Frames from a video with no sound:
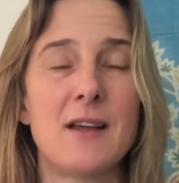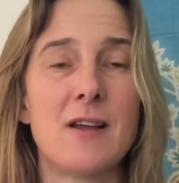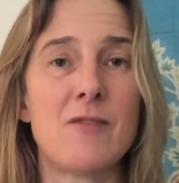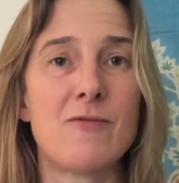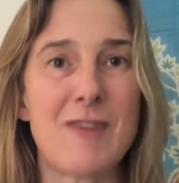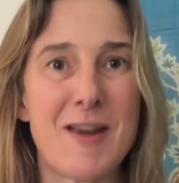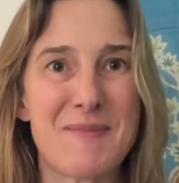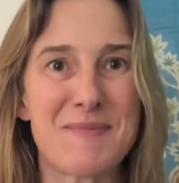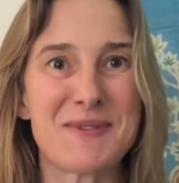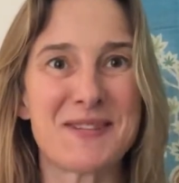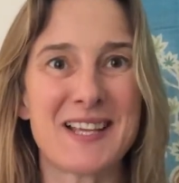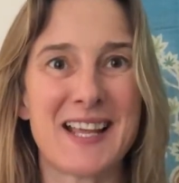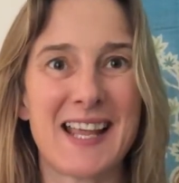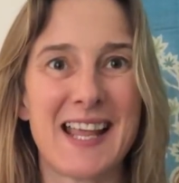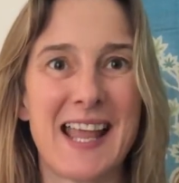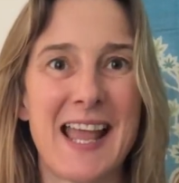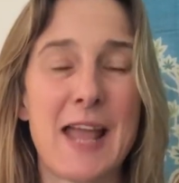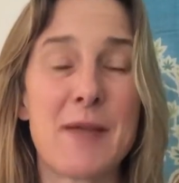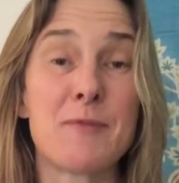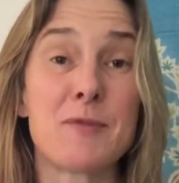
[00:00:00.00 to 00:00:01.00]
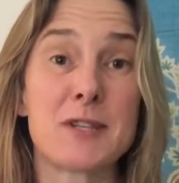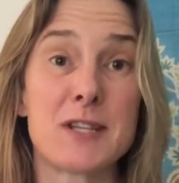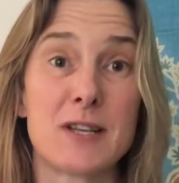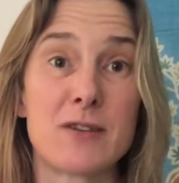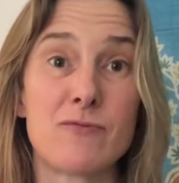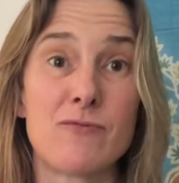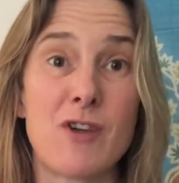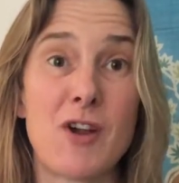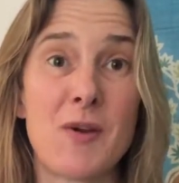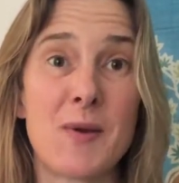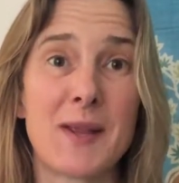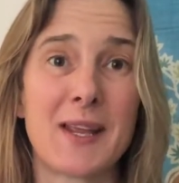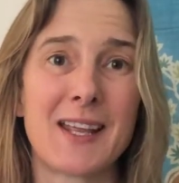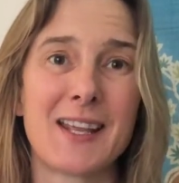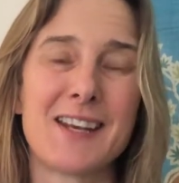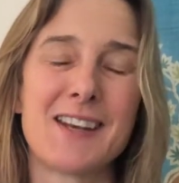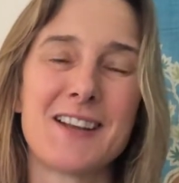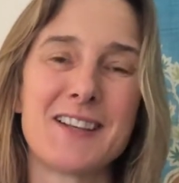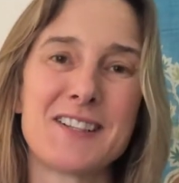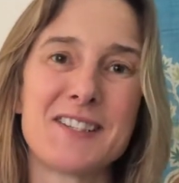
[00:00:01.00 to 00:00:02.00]
represent Cambridge in rowing
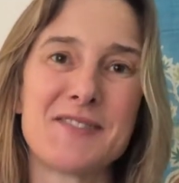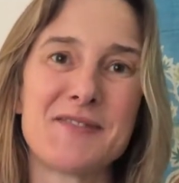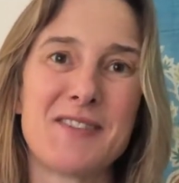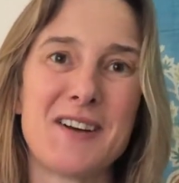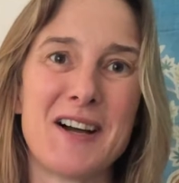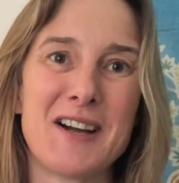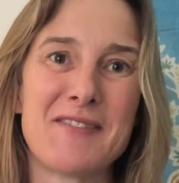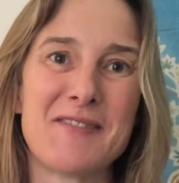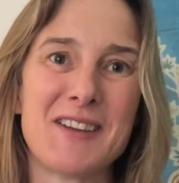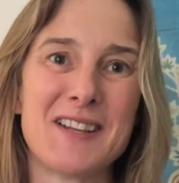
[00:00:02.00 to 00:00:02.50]
in 95,